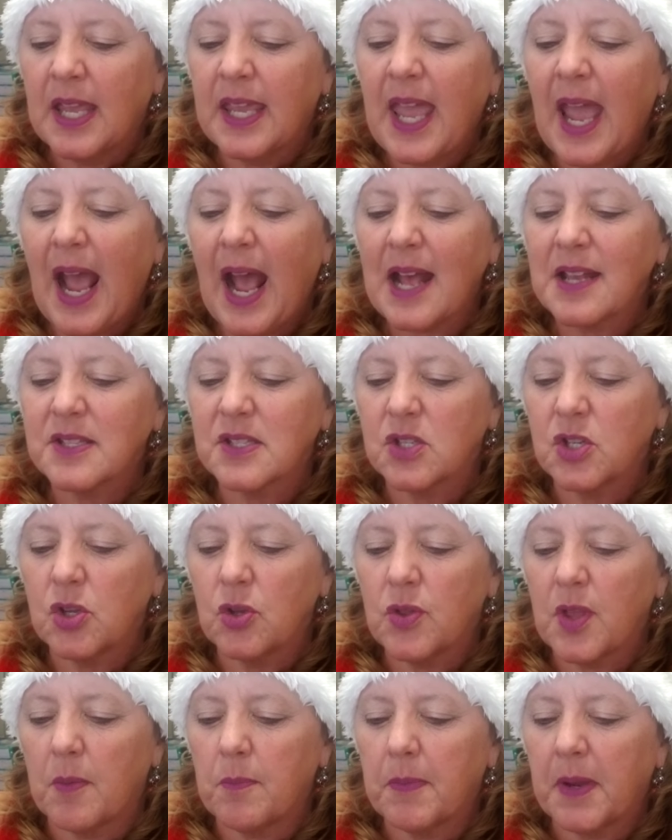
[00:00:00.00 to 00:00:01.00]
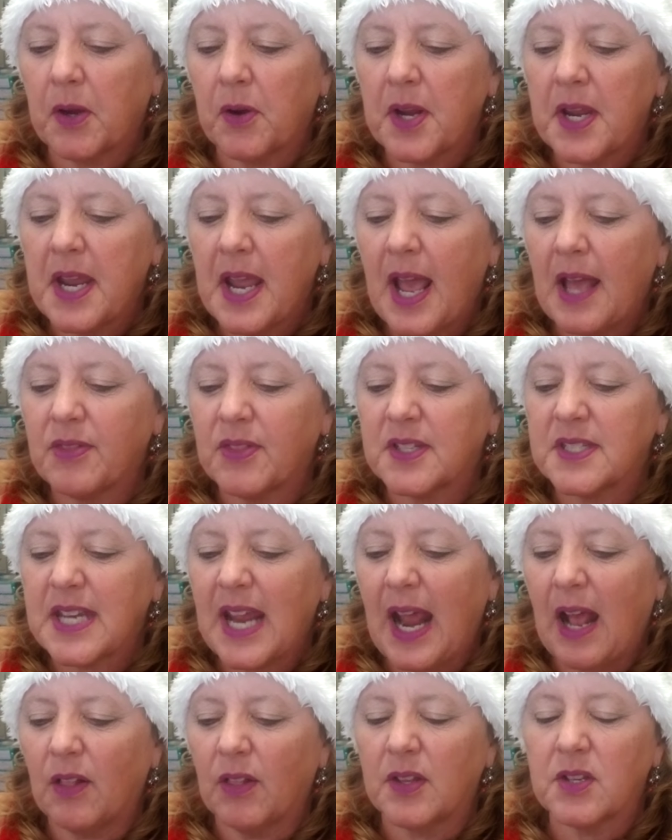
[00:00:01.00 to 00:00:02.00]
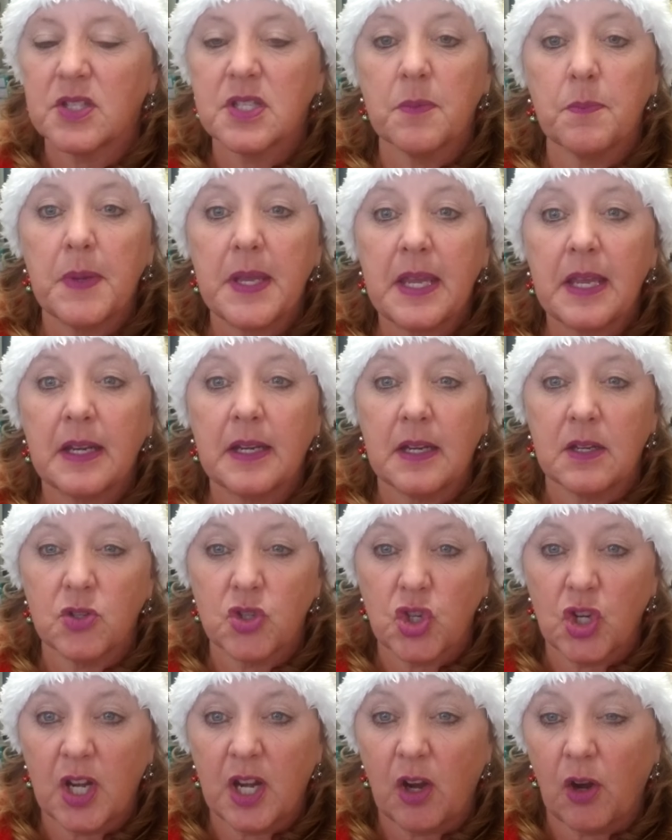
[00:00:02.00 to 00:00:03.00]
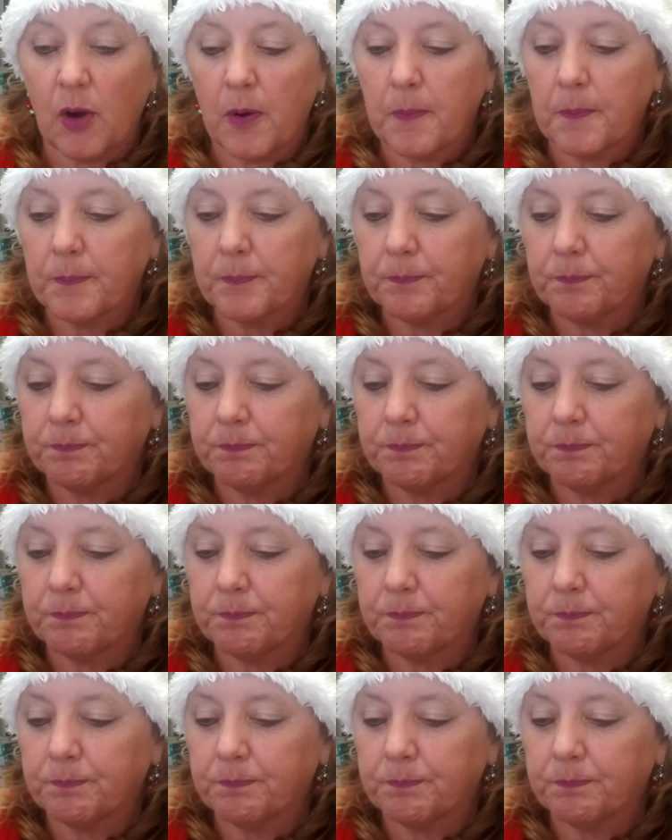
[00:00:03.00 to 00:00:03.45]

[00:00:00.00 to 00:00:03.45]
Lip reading: Kaz knew that Mary had the talent to be an engineer.